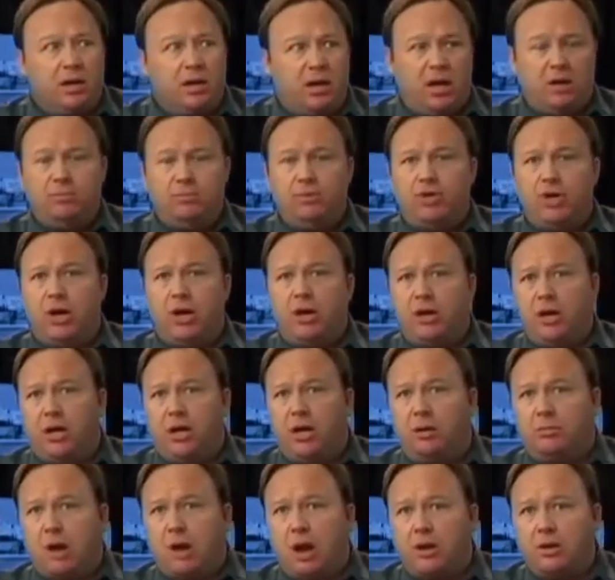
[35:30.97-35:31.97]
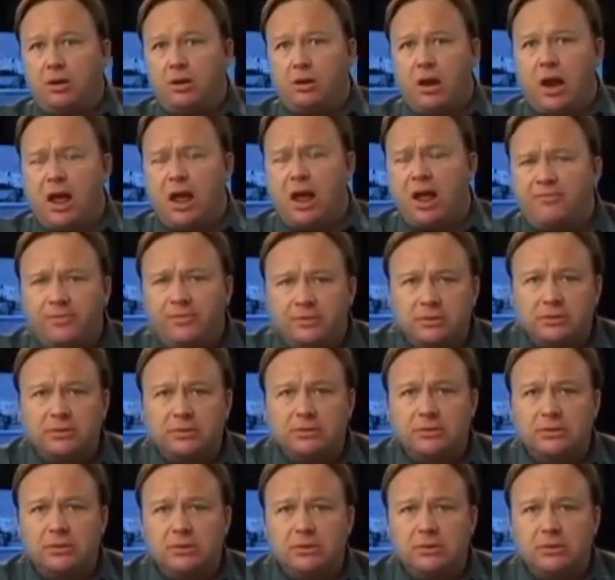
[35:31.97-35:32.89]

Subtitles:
Kim Jong-il running your life?